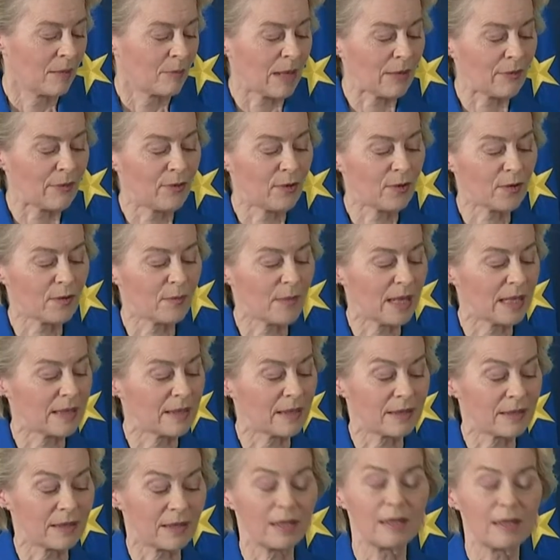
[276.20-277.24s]
My fourth
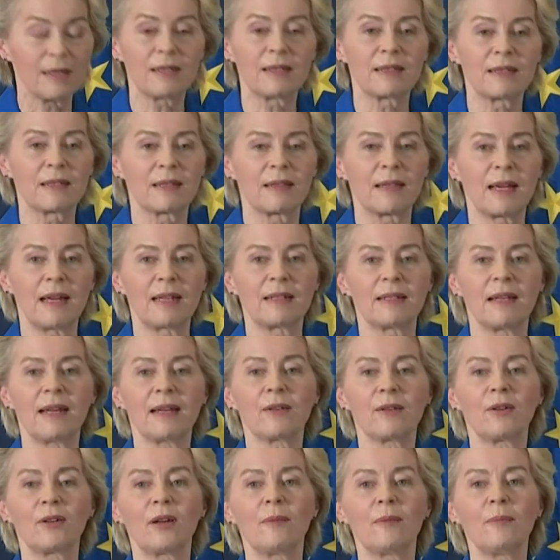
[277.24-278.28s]
message is that
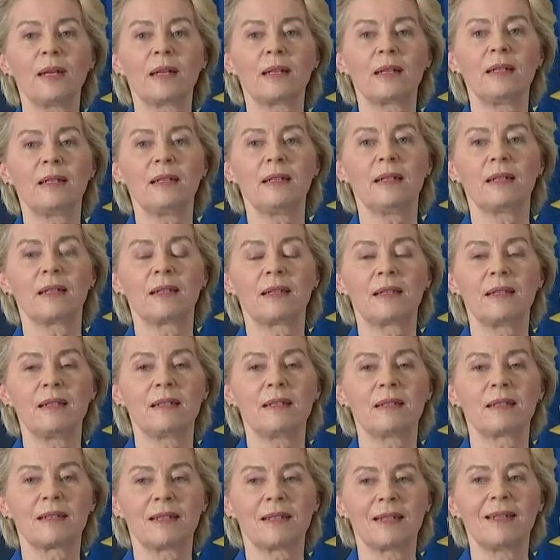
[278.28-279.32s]
economically
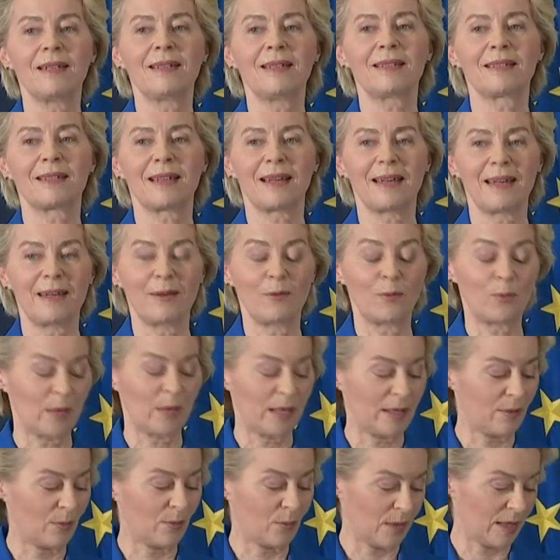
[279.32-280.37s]
this is a
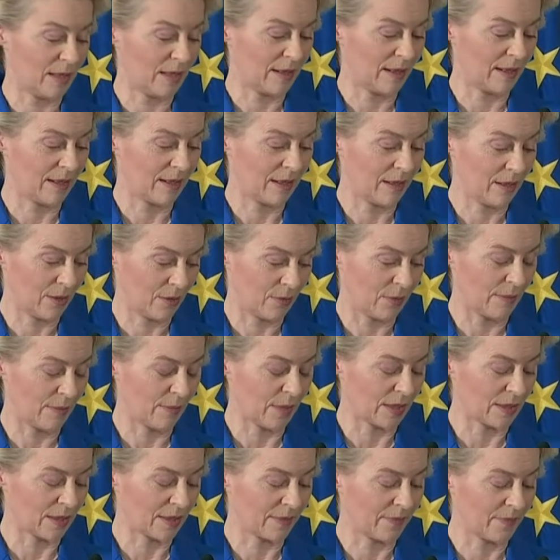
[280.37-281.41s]
win-win
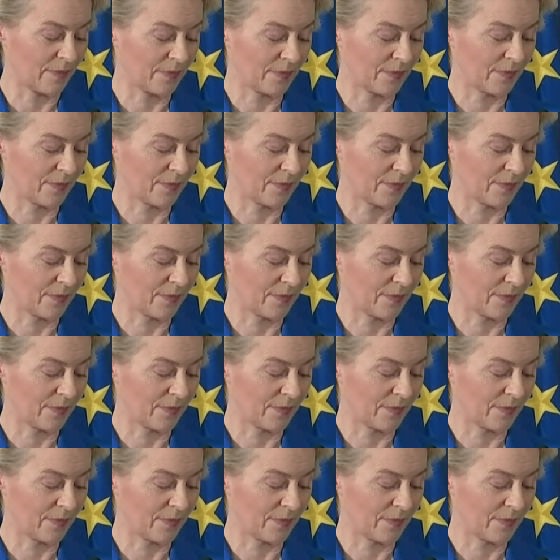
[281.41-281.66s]
agreement.